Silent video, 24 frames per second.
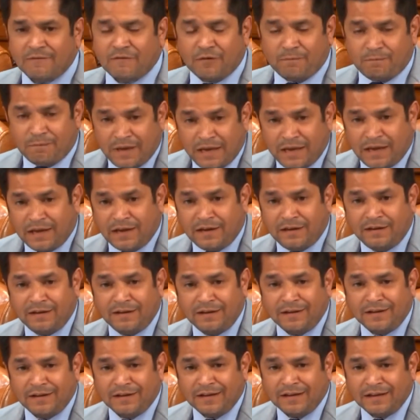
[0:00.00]
for
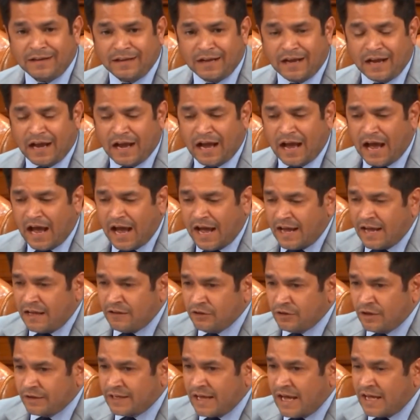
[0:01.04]
me, I
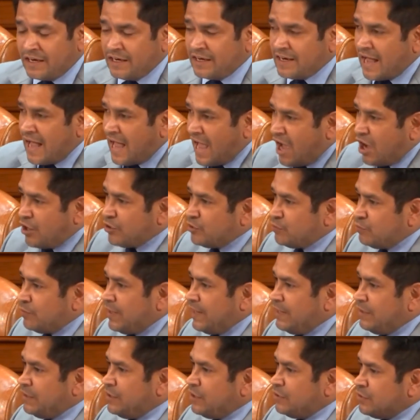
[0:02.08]
look at it, how do
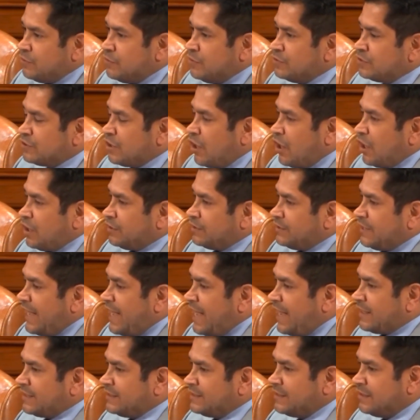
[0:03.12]
we use our
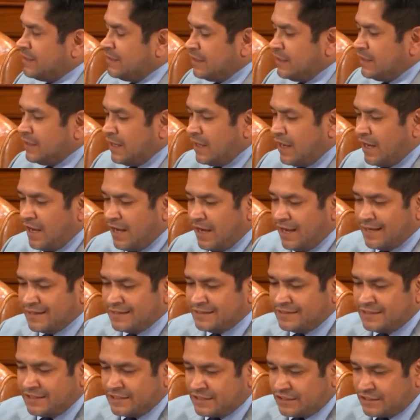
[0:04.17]
tax
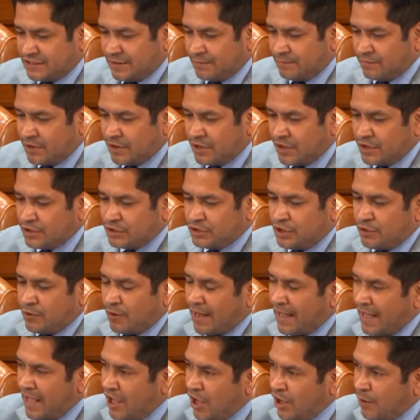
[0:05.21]
system to
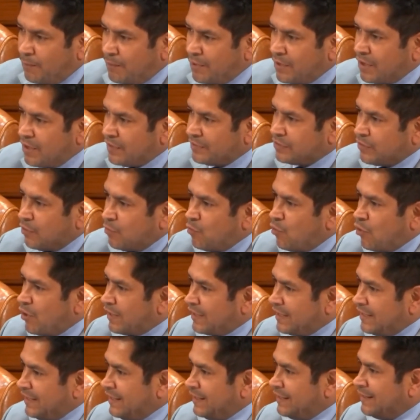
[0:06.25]
help the
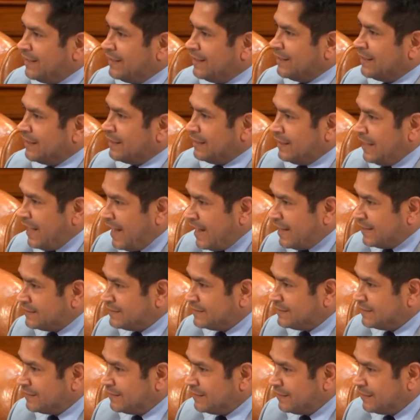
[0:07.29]
working
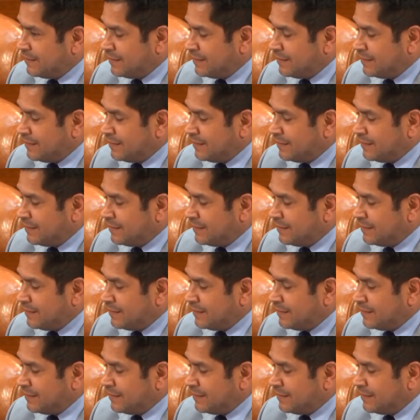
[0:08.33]
class?